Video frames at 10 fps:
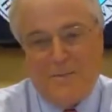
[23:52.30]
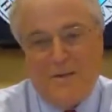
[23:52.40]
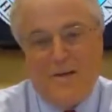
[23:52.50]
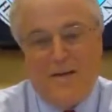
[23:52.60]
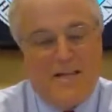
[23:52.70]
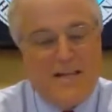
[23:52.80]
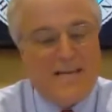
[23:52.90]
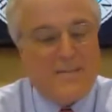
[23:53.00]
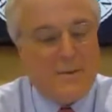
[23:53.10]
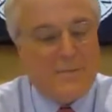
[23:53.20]
And
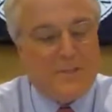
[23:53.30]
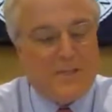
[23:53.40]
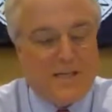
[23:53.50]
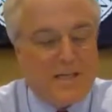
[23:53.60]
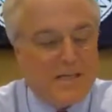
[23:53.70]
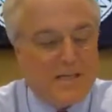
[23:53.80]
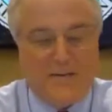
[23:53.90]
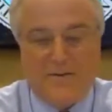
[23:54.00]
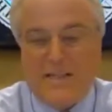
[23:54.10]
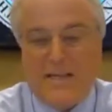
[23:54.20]
that has been particularly
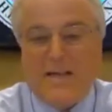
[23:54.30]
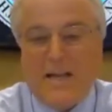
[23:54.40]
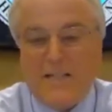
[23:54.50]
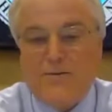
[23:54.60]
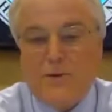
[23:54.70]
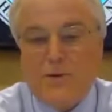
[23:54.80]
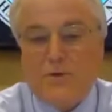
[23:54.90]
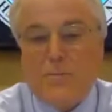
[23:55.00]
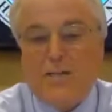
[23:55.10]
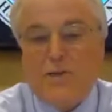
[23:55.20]
devastated in the last few
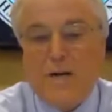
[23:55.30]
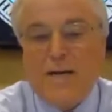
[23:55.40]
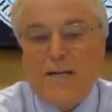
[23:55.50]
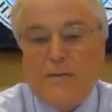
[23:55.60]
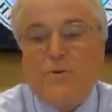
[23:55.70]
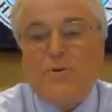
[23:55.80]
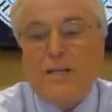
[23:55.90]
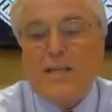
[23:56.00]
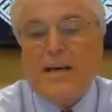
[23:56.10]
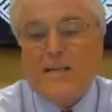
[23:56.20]
years by trade, and we're
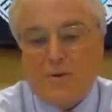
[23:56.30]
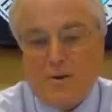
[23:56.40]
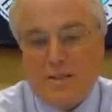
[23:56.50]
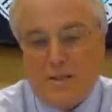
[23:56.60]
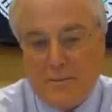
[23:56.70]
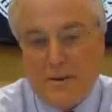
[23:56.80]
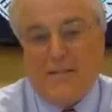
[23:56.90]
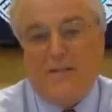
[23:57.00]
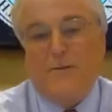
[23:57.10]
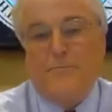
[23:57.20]
seeing that start to come
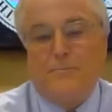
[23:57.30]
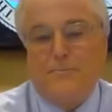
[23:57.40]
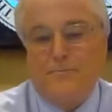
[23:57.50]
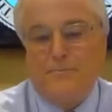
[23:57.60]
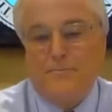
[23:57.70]
back too.